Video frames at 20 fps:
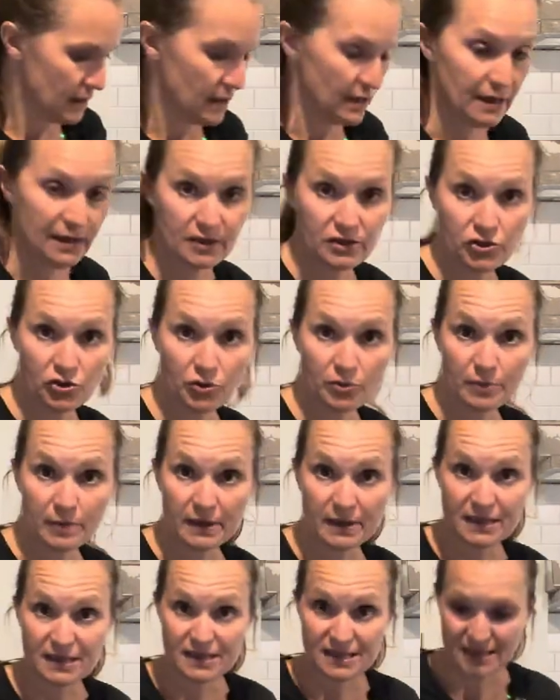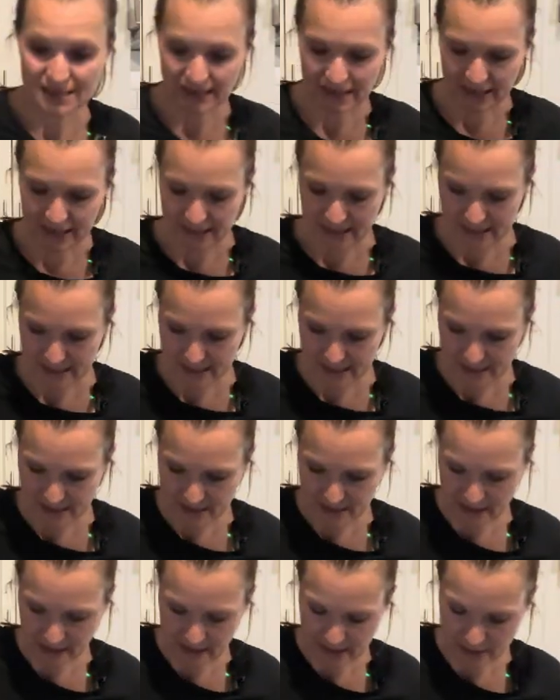And 2 big slits
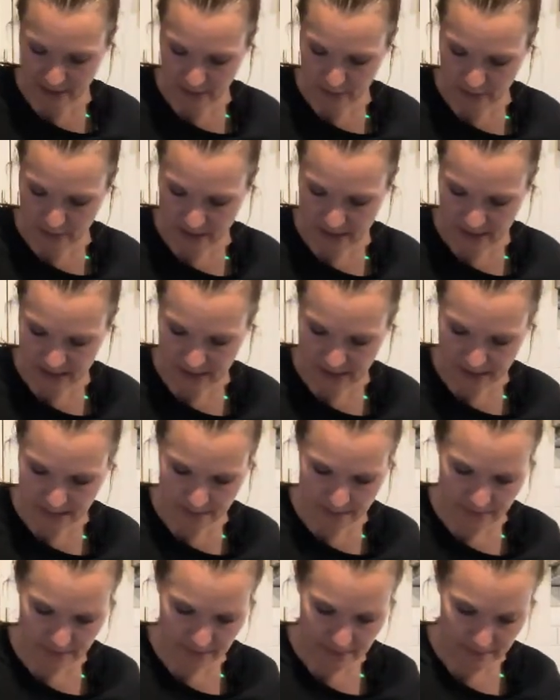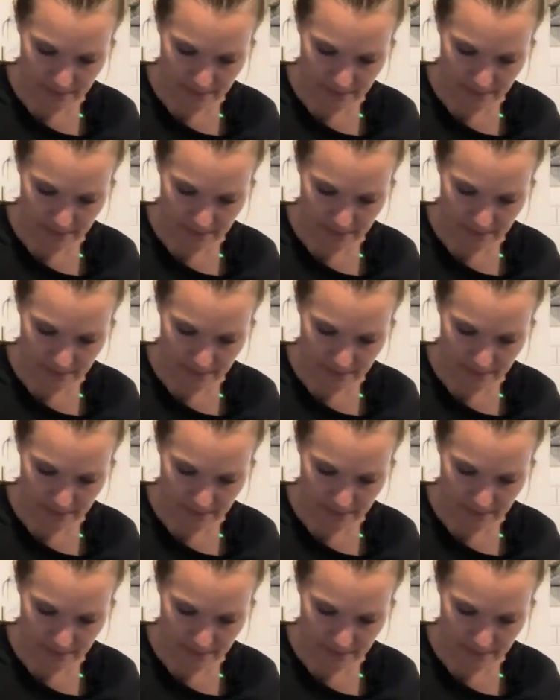to let out steam.